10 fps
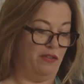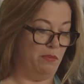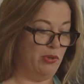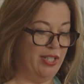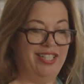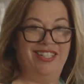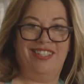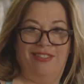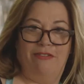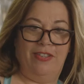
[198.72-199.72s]
for
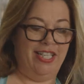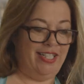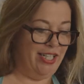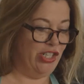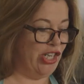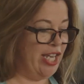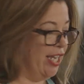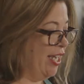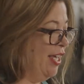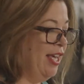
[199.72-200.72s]
baristas, easy to
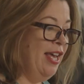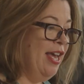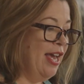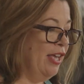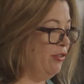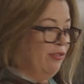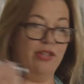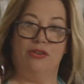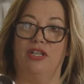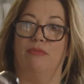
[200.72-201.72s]
shake, and
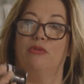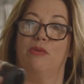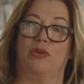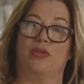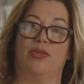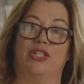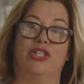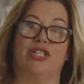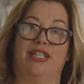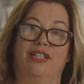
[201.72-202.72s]
330 ml bottles, which are
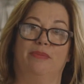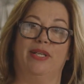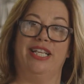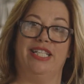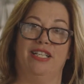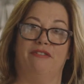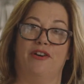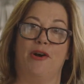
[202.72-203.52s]
just a little bit easier for